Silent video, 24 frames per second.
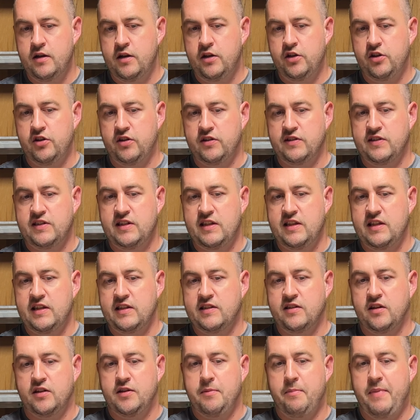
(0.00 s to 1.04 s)
You can see this
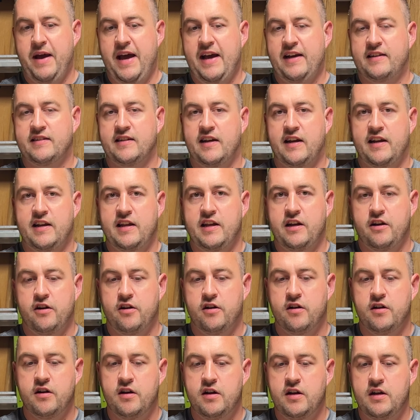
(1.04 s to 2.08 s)
on the back side
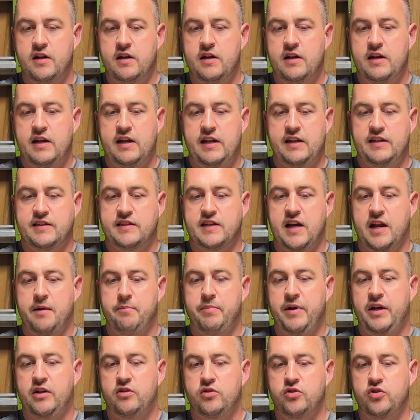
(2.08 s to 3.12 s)
here, and it's got a
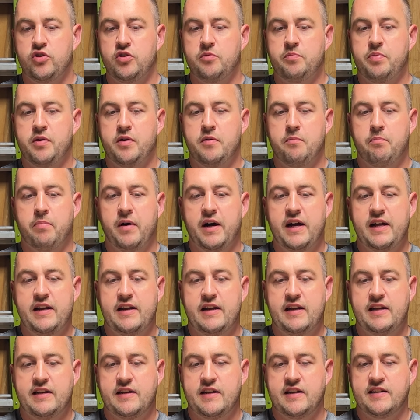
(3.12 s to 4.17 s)
belt loop, but
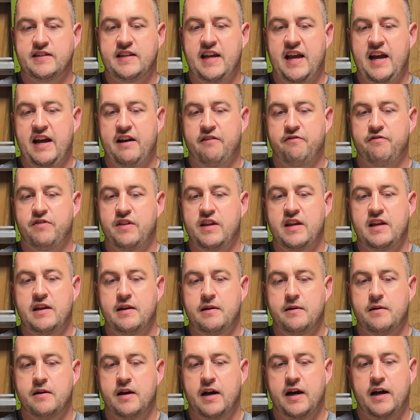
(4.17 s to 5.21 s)
it does have
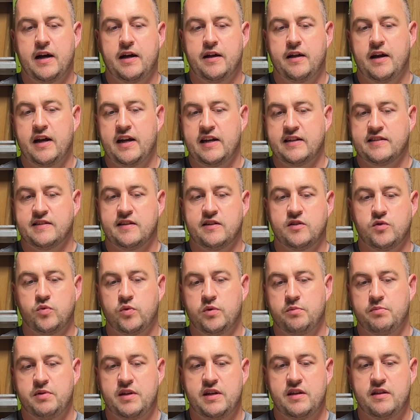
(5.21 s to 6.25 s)
the, uh, I guess this
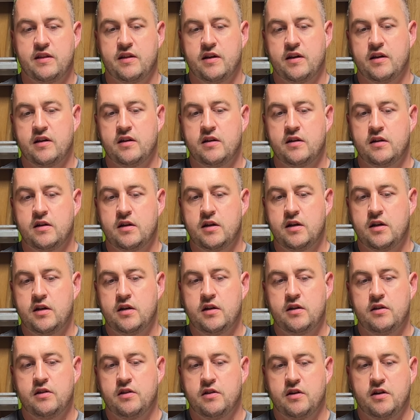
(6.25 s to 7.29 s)
would be the,
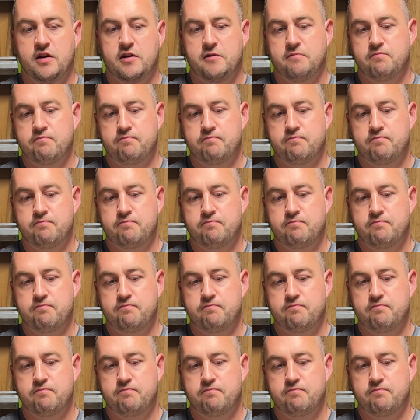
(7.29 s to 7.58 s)
the